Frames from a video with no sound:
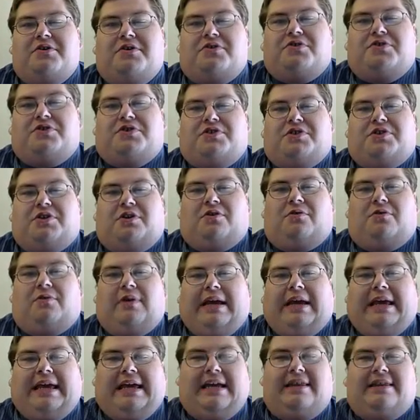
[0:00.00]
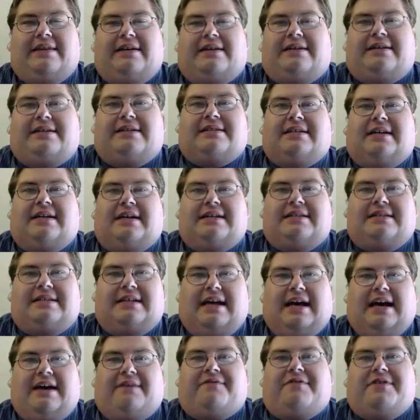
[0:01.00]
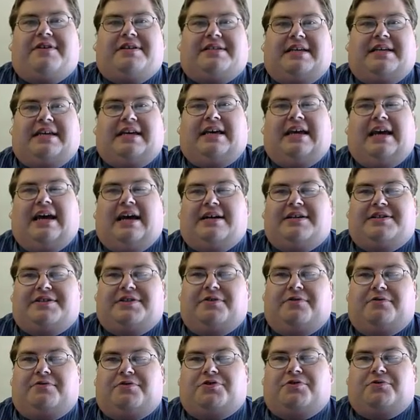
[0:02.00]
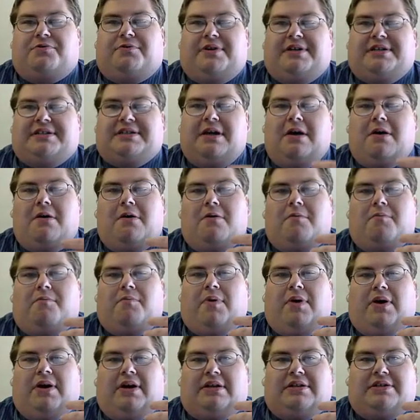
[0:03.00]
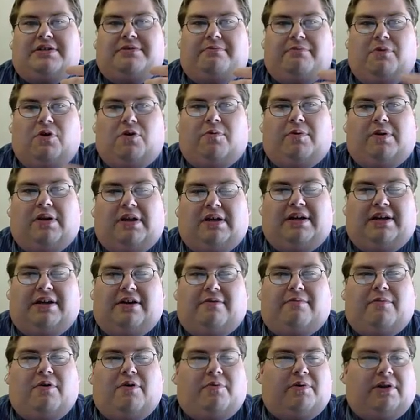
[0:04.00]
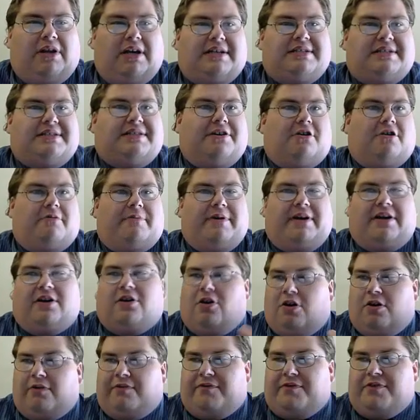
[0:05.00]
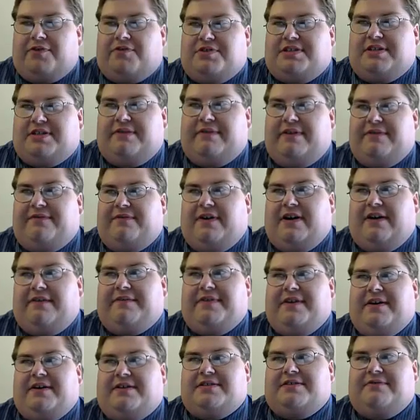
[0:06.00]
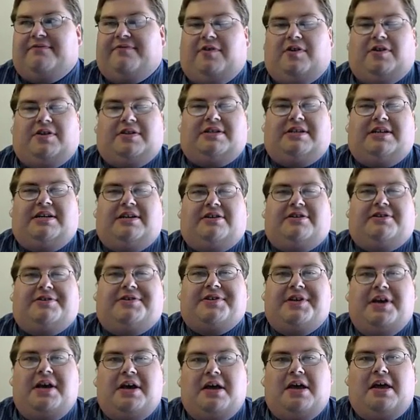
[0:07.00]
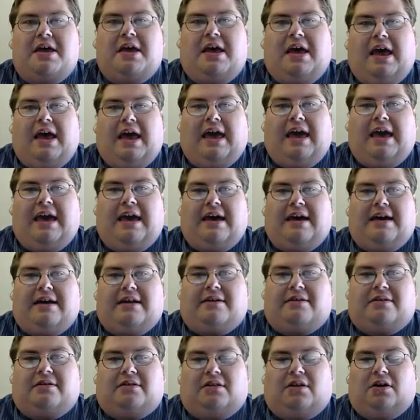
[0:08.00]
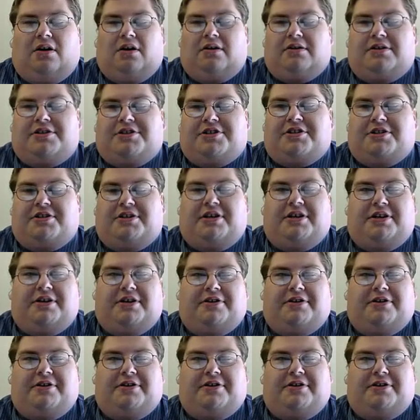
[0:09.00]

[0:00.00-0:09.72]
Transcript: So he then decides that after this, he has no choice but to mobilize the army, call for those 75,000 volunteers, and launch,